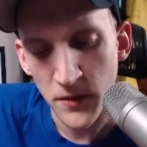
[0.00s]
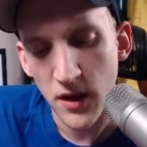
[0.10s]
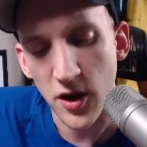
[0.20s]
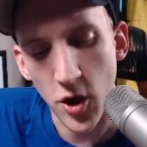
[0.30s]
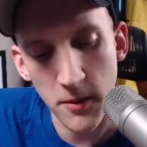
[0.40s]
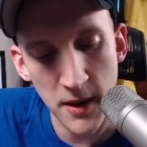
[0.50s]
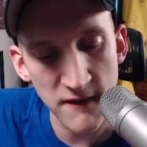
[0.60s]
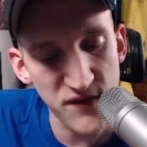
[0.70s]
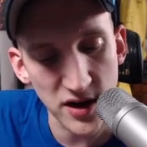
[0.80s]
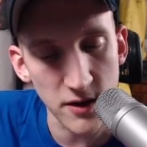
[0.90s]

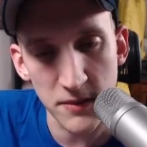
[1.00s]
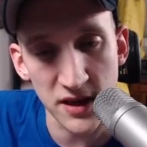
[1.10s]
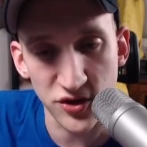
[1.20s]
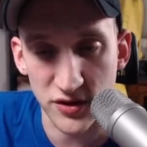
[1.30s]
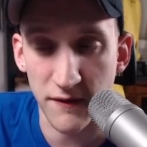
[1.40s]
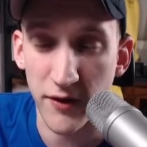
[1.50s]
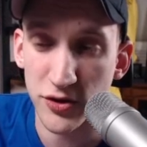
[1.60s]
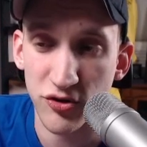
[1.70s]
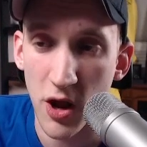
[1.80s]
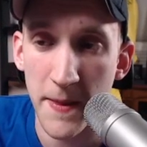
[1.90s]
And fit could mean just a flush
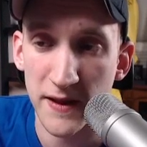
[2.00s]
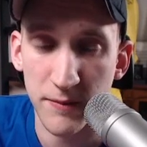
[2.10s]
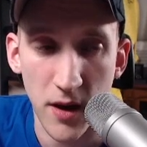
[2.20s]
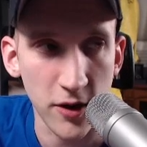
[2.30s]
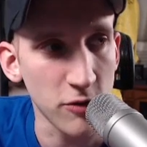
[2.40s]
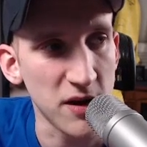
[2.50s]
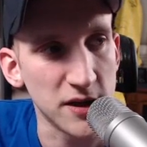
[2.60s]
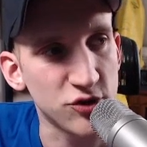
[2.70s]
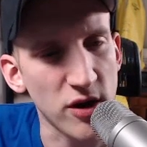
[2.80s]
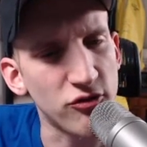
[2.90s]
draw in that spot. It could mean a
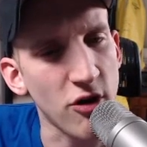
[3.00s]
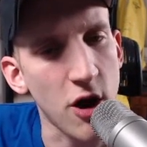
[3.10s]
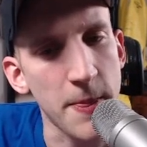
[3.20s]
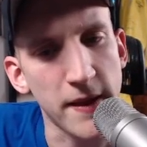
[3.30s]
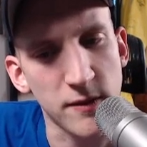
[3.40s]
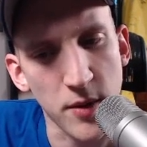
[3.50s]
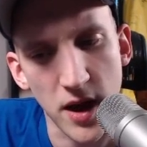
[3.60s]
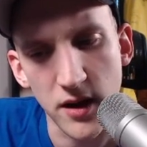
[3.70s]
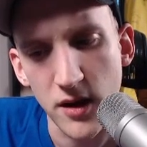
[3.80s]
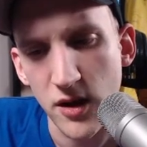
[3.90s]
straight draw in that spot.